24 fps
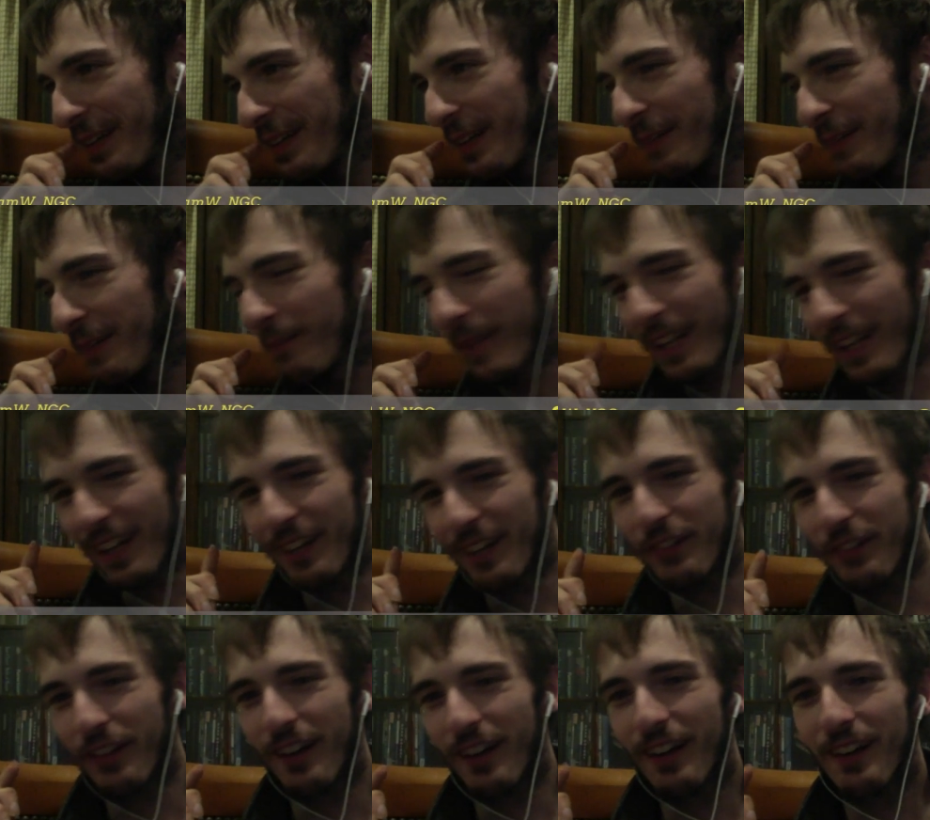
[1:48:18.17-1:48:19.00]

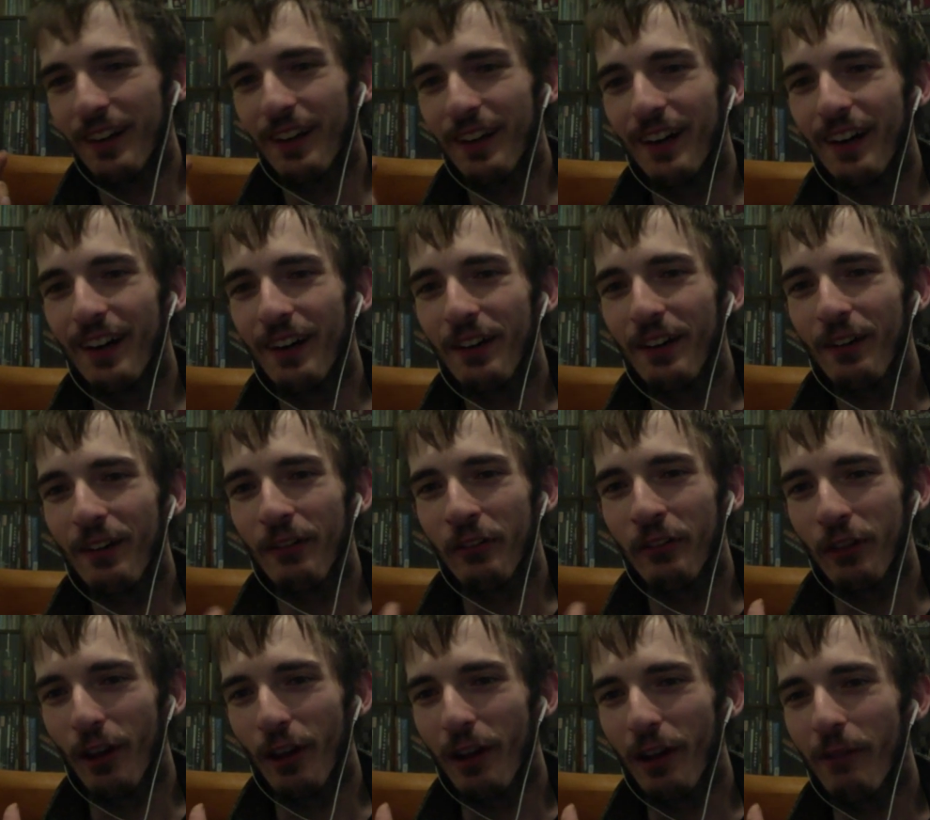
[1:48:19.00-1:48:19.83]
because Uncle
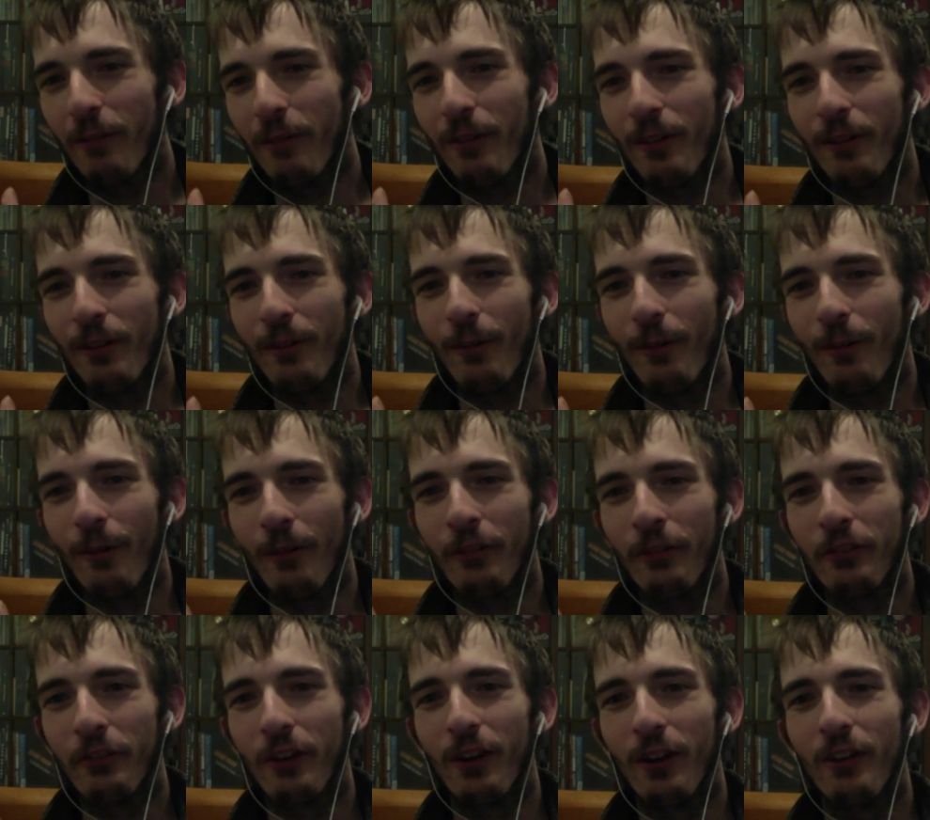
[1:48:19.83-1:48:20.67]
Joey will
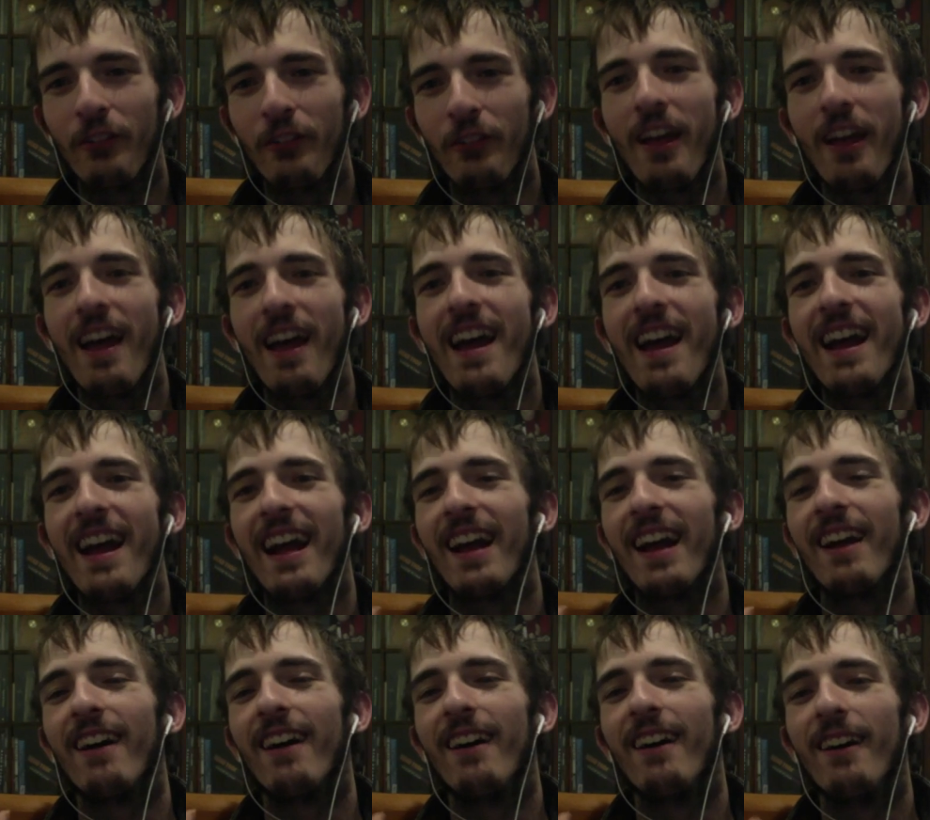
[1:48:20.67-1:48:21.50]
start
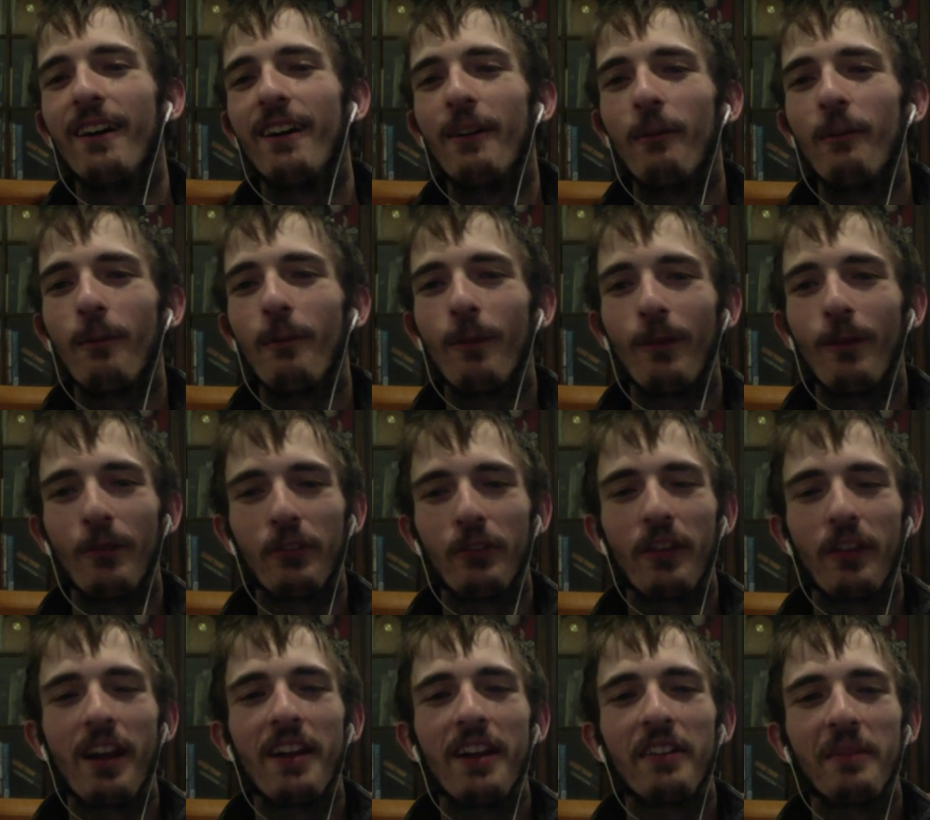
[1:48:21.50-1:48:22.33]
saying will
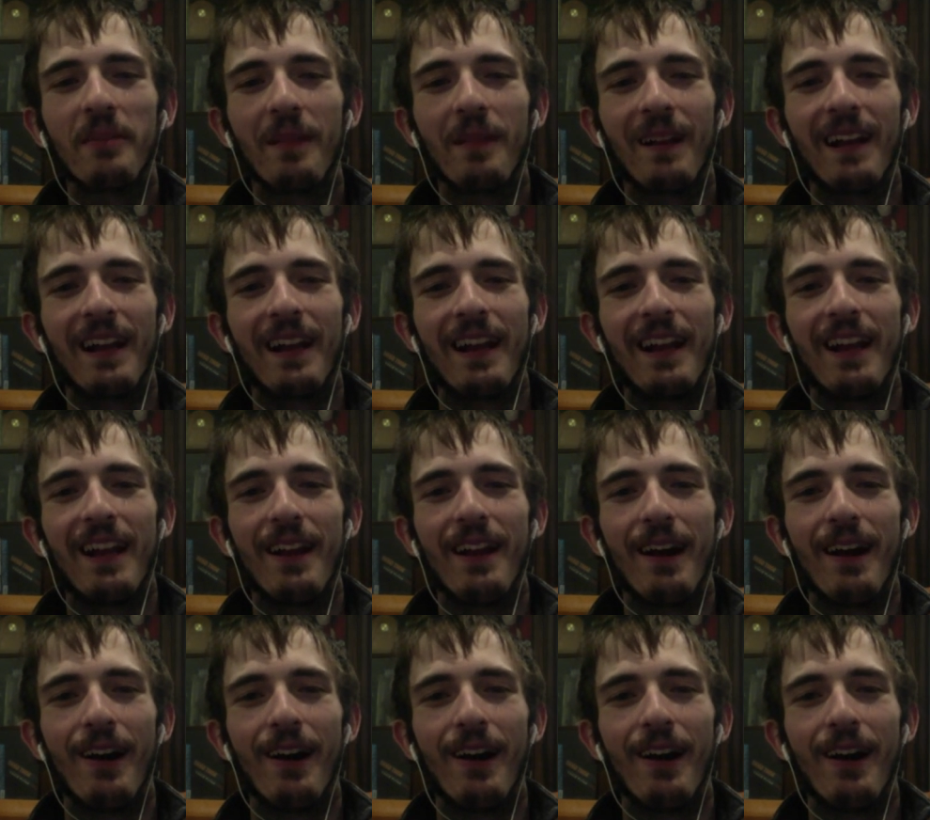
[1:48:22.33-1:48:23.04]
say something, and